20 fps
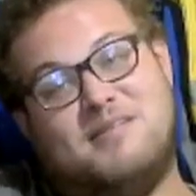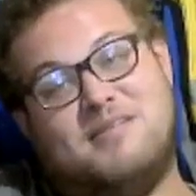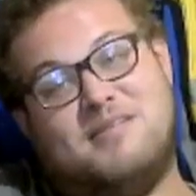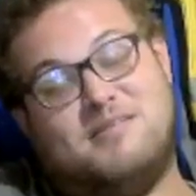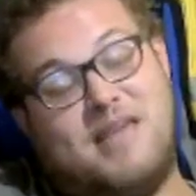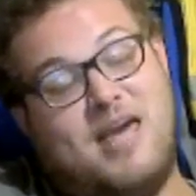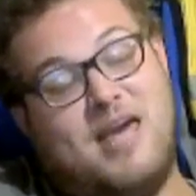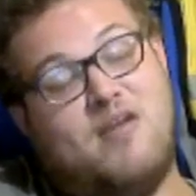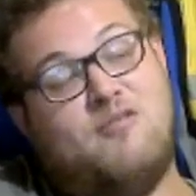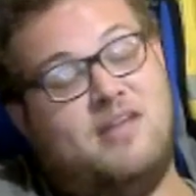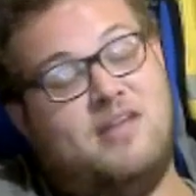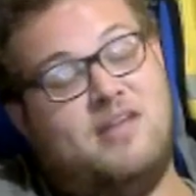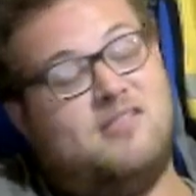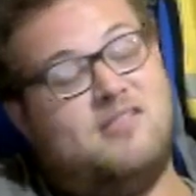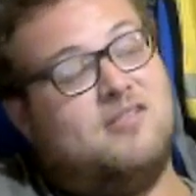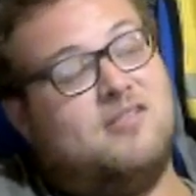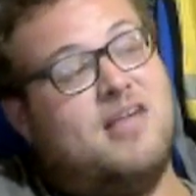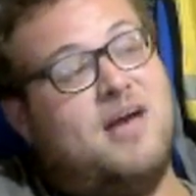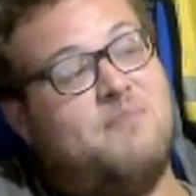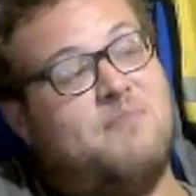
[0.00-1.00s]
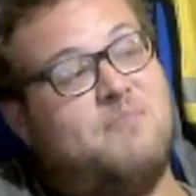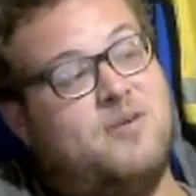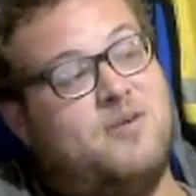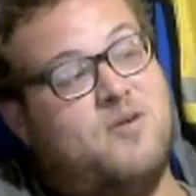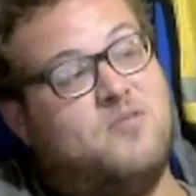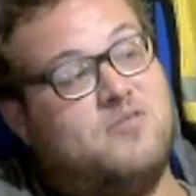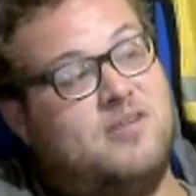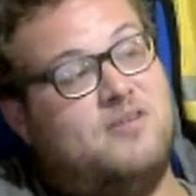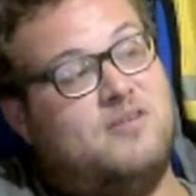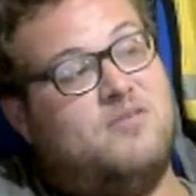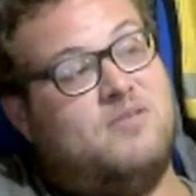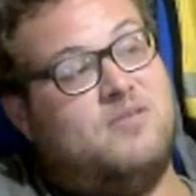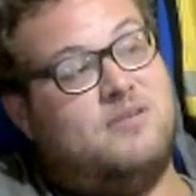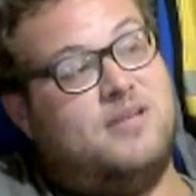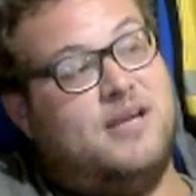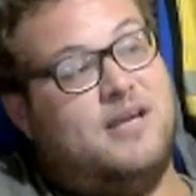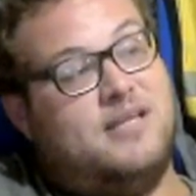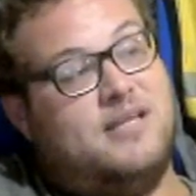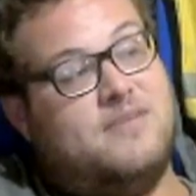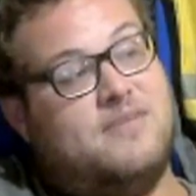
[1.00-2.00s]
Tanner needs to stop posting on
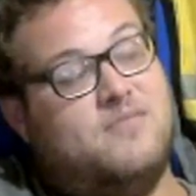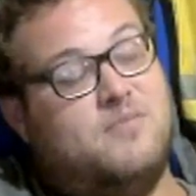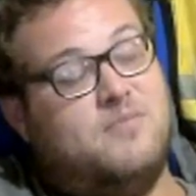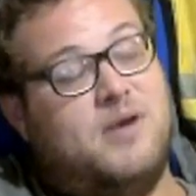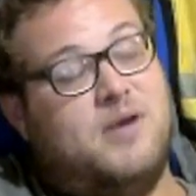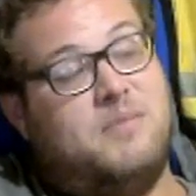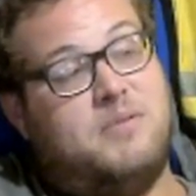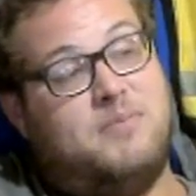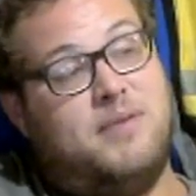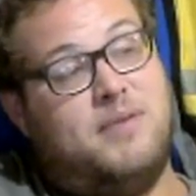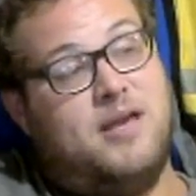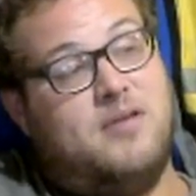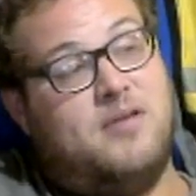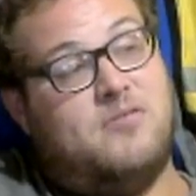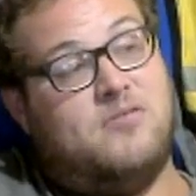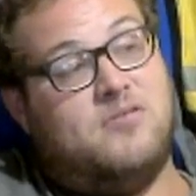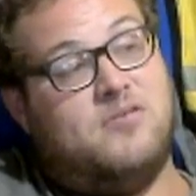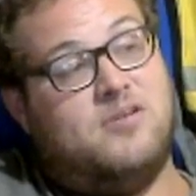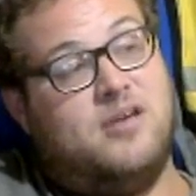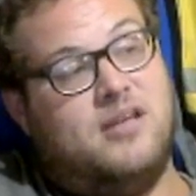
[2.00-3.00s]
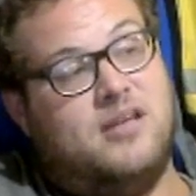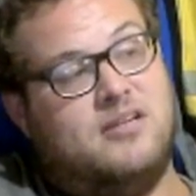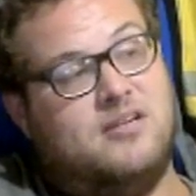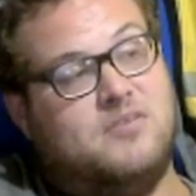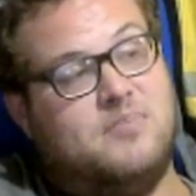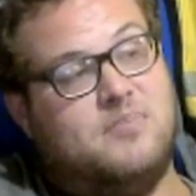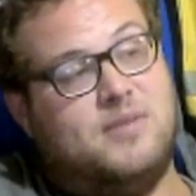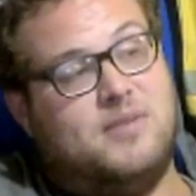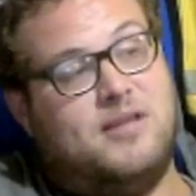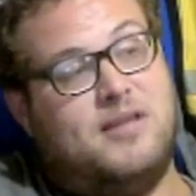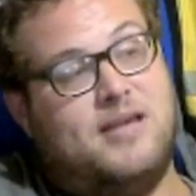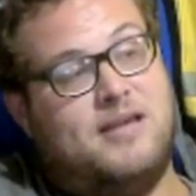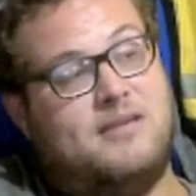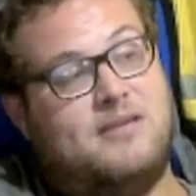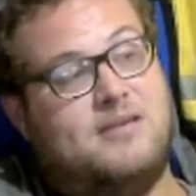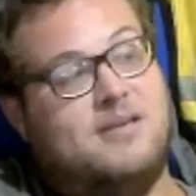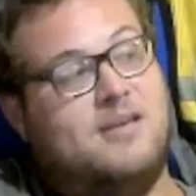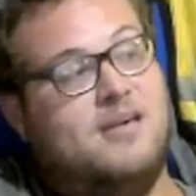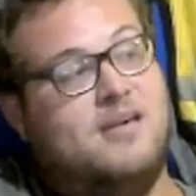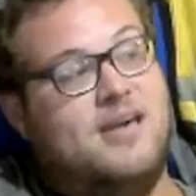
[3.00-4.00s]
like different public base and just be
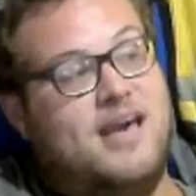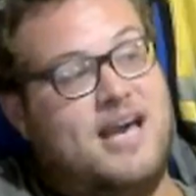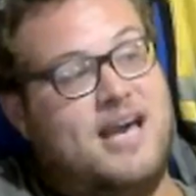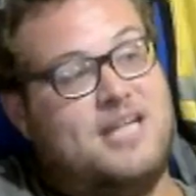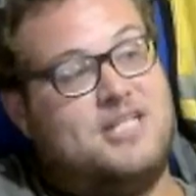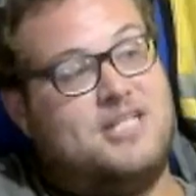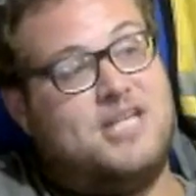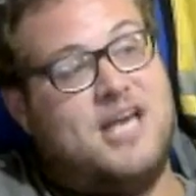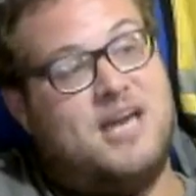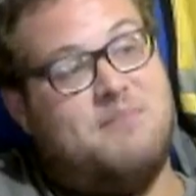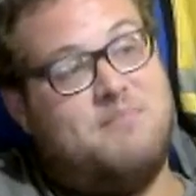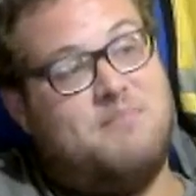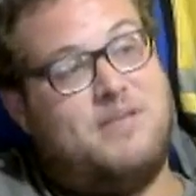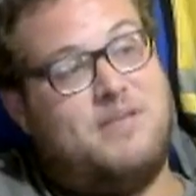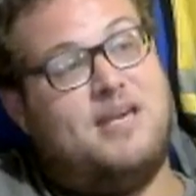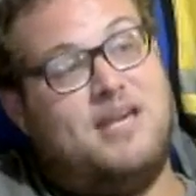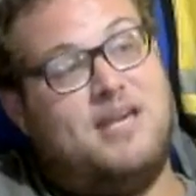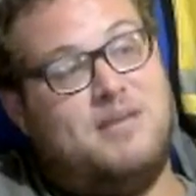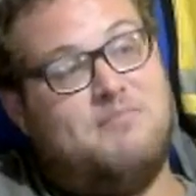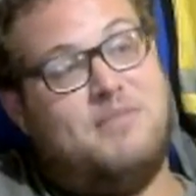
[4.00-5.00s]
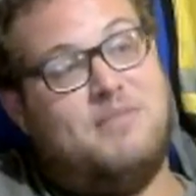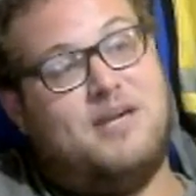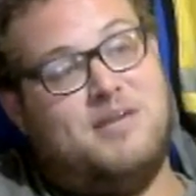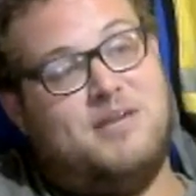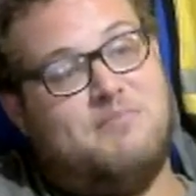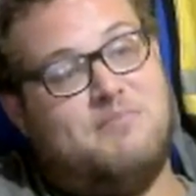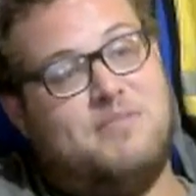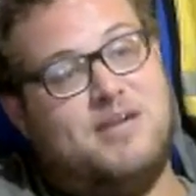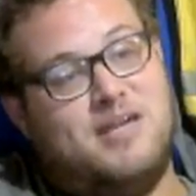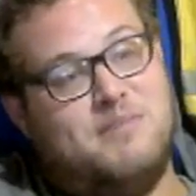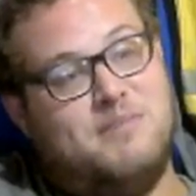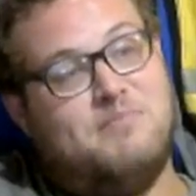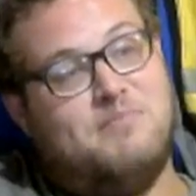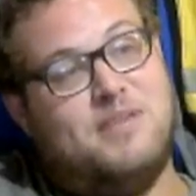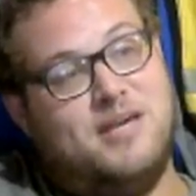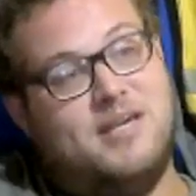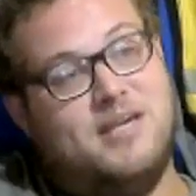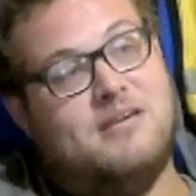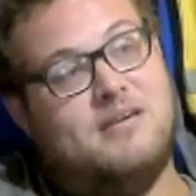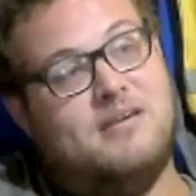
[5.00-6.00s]
like hashtag b b
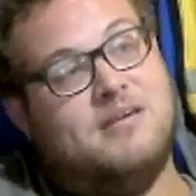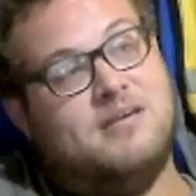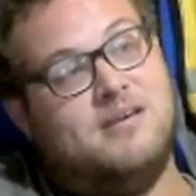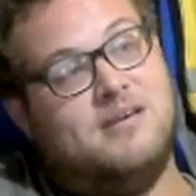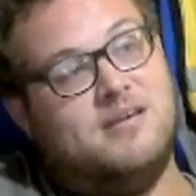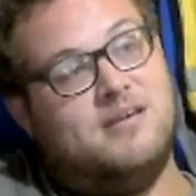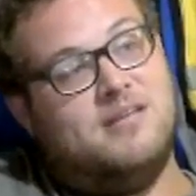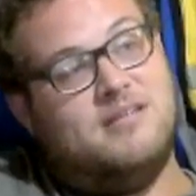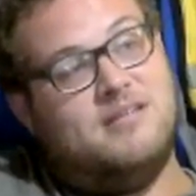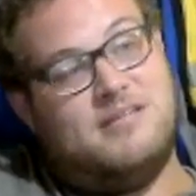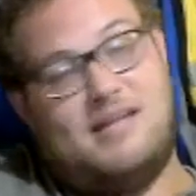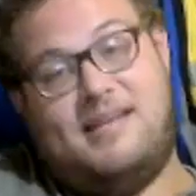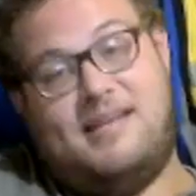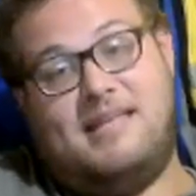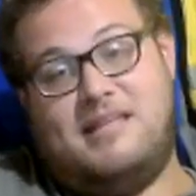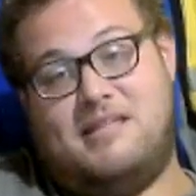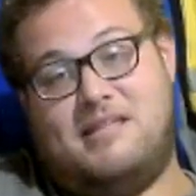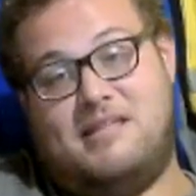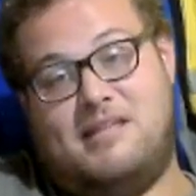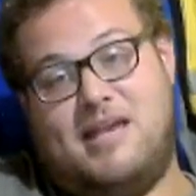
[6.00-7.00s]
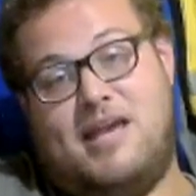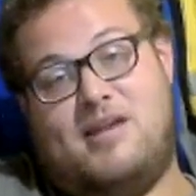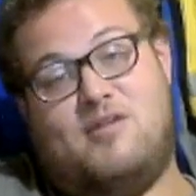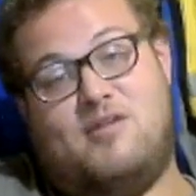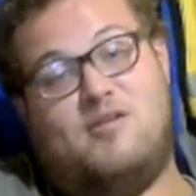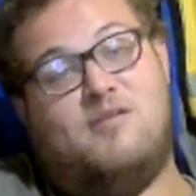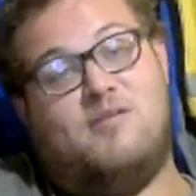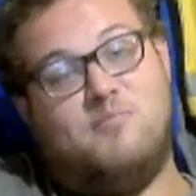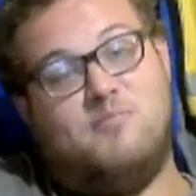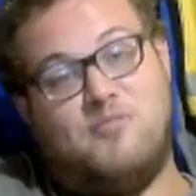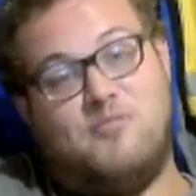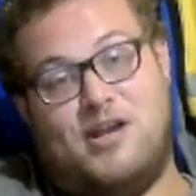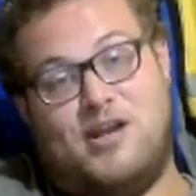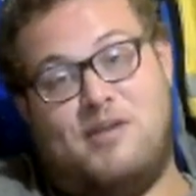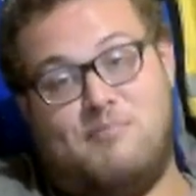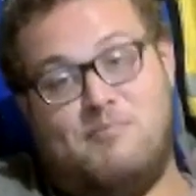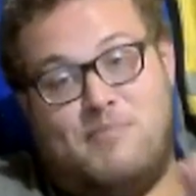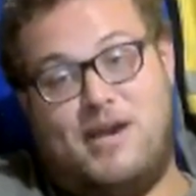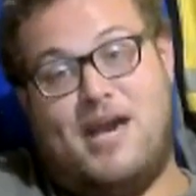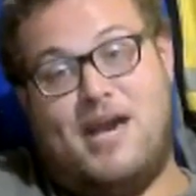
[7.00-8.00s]
b. Send that to Tanner.
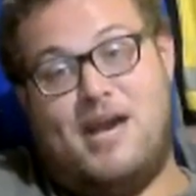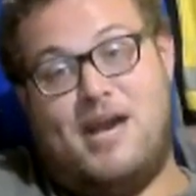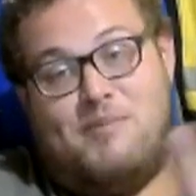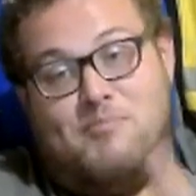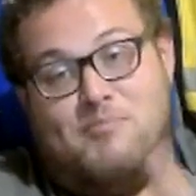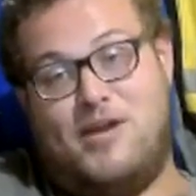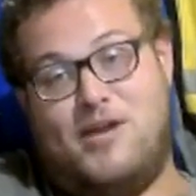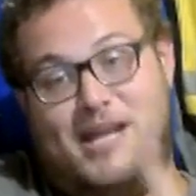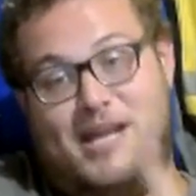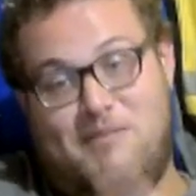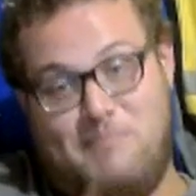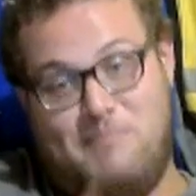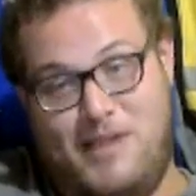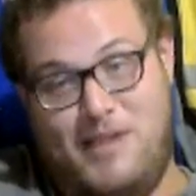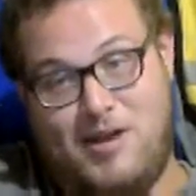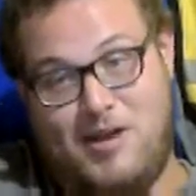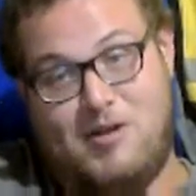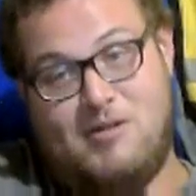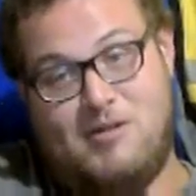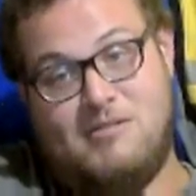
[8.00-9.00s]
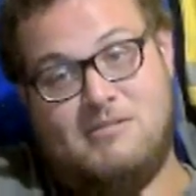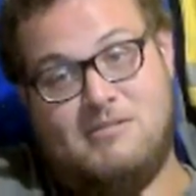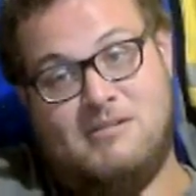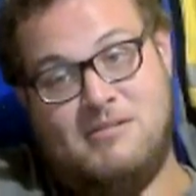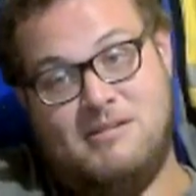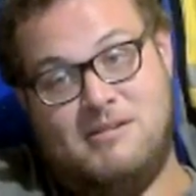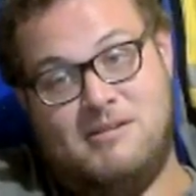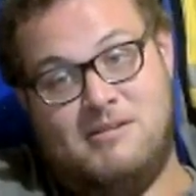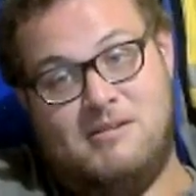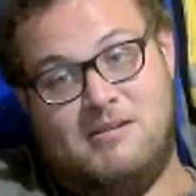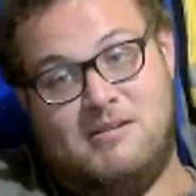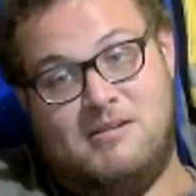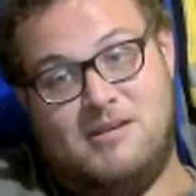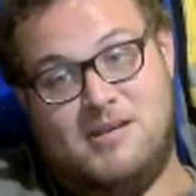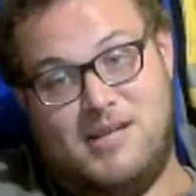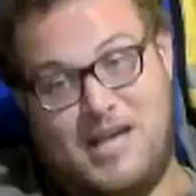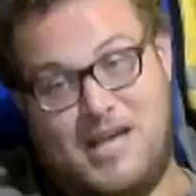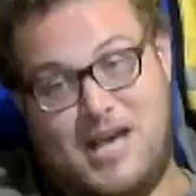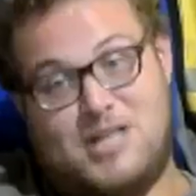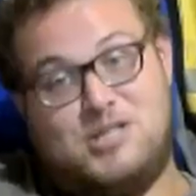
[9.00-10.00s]
Bring back Brady Benner.
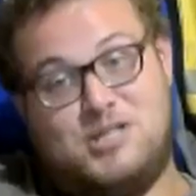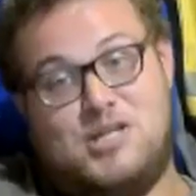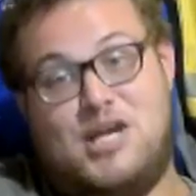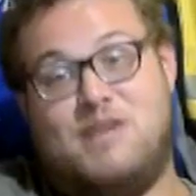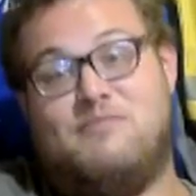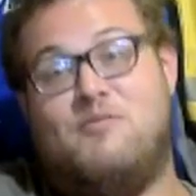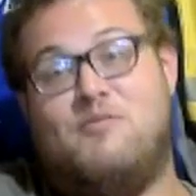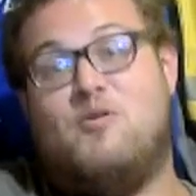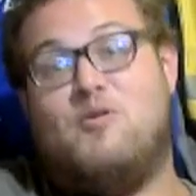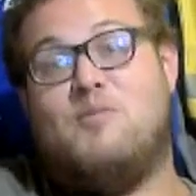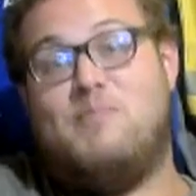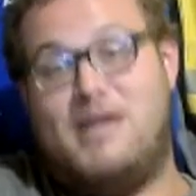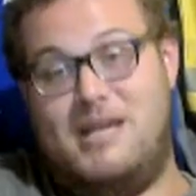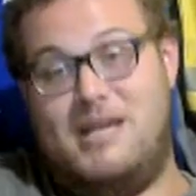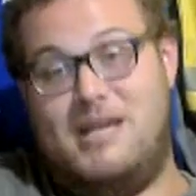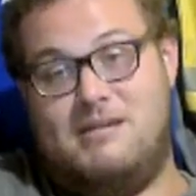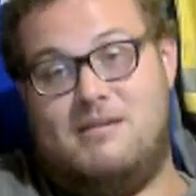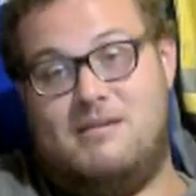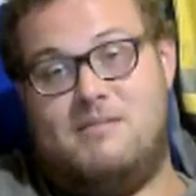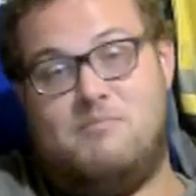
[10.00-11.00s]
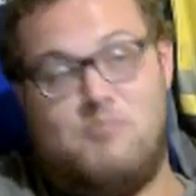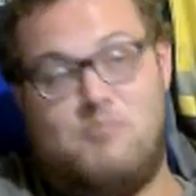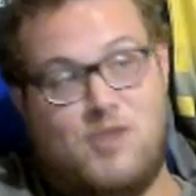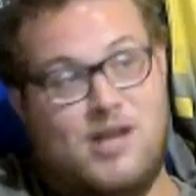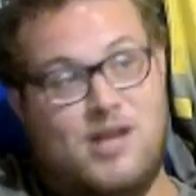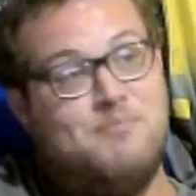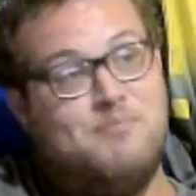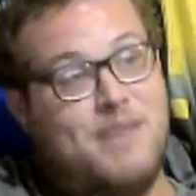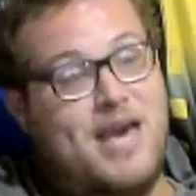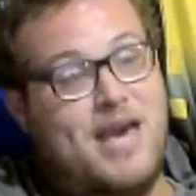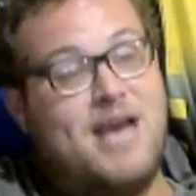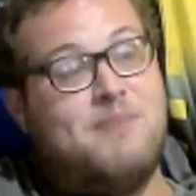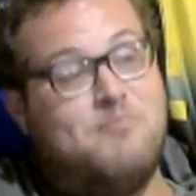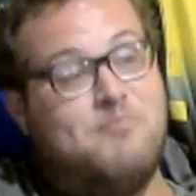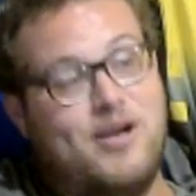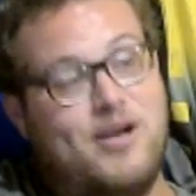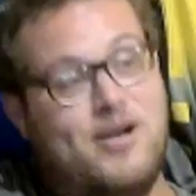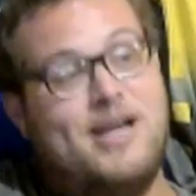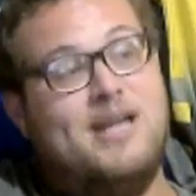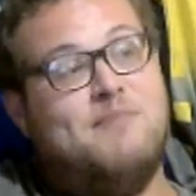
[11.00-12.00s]
Hashtag 4B. Bring back
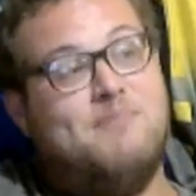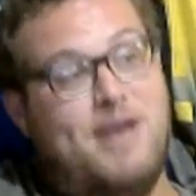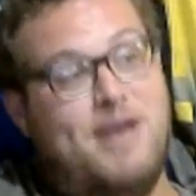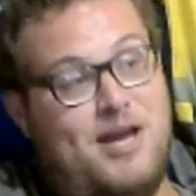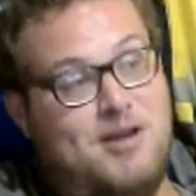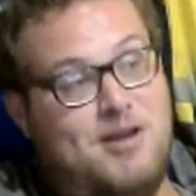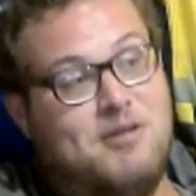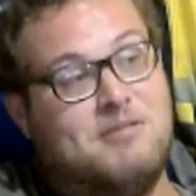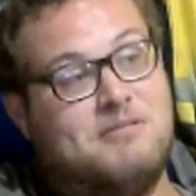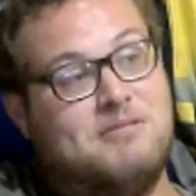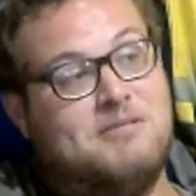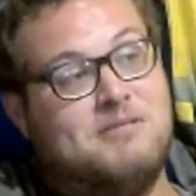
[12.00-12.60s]
Brady Benner.